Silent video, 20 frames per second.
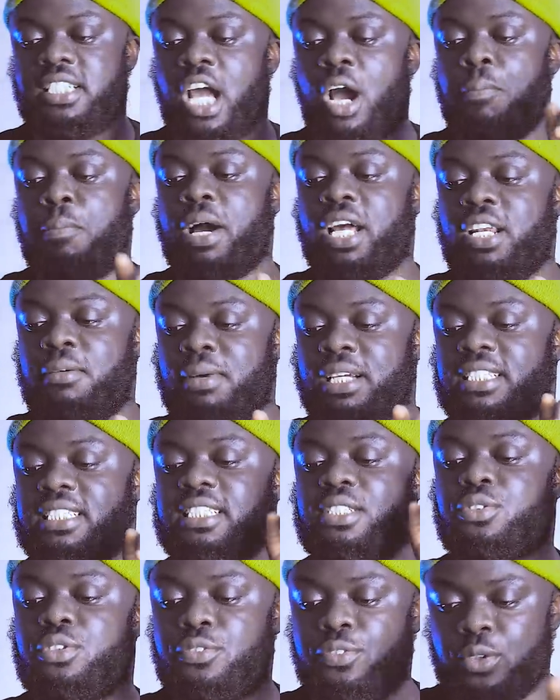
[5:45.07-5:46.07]
Now Parliament
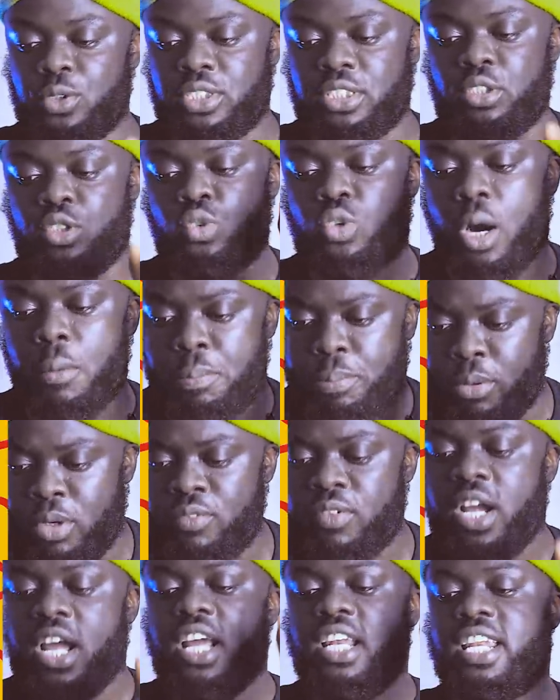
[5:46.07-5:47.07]
is refusing to
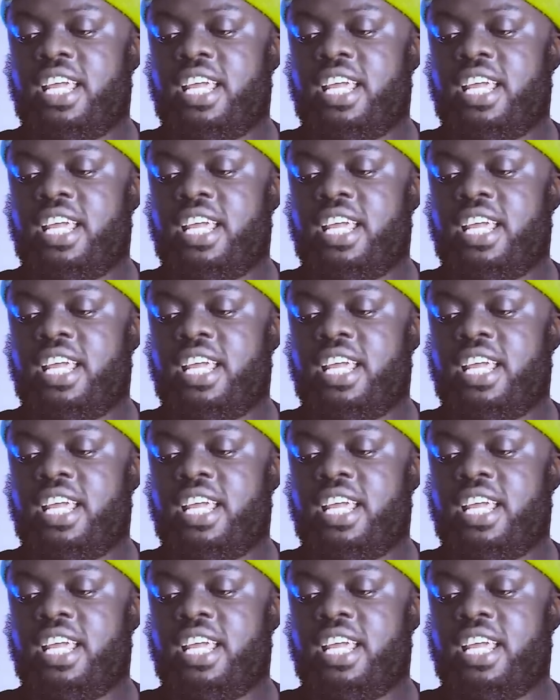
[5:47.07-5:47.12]
approve